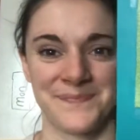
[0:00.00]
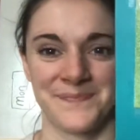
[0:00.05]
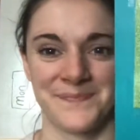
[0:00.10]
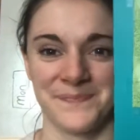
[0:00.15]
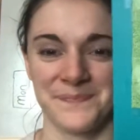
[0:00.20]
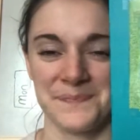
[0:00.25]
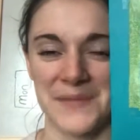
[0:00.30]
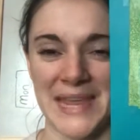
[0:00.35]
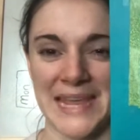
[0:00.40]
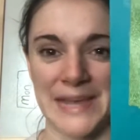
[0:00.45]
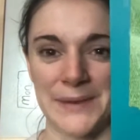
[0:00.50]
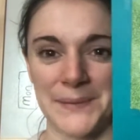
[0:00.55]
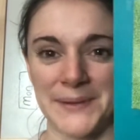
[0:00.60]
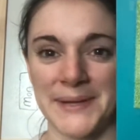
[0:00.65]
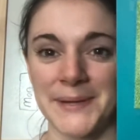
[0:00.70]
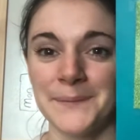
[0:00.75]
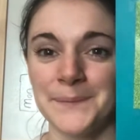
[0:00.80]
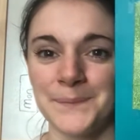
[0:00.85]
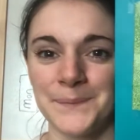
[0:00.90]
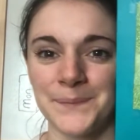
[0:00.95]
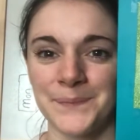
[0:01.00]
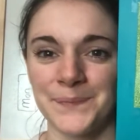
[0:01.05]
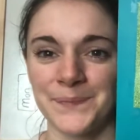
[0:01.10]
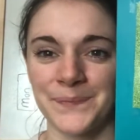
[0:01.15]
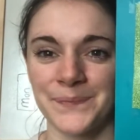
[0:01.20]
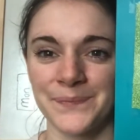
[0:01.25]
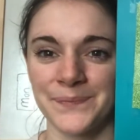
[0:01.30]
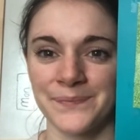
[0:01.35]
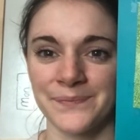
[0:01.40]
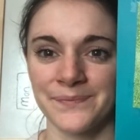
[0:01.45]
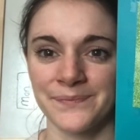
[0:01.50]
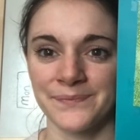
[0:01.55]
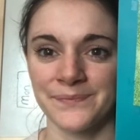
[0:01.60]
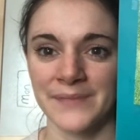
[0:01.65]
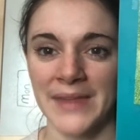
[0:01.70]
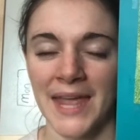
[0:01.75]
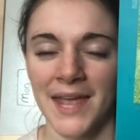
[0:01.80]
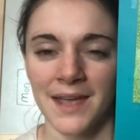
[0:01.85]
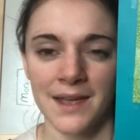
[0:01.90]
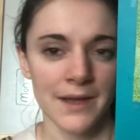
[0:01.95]
Here we go.
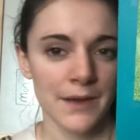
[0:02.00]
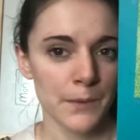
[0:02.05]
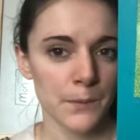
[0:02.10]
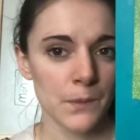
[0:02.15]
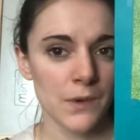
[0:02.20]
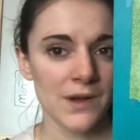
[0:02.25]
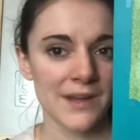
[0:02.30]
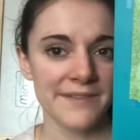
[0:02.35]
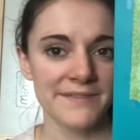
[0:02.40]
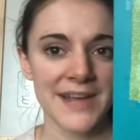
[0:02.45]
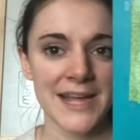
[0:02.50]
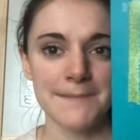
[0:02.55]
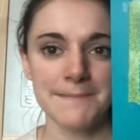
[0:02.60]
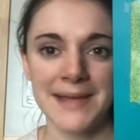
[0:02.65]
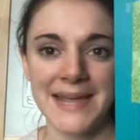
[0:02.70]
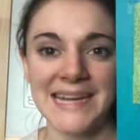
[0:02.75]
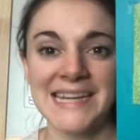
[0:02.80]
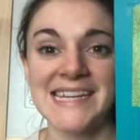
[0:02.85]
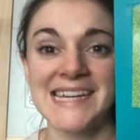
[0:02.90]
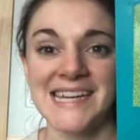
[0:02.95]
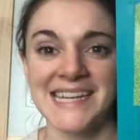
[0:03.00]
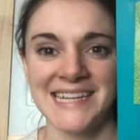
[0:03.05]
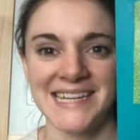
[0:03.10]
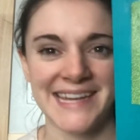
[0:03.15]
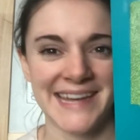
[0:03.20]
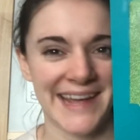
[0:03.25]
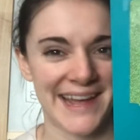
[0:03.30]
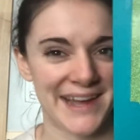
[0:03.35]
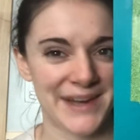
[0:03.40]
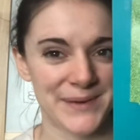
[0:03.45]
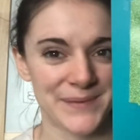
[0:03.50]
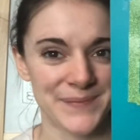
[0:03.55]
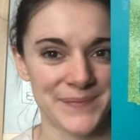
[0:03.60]
What have I made now?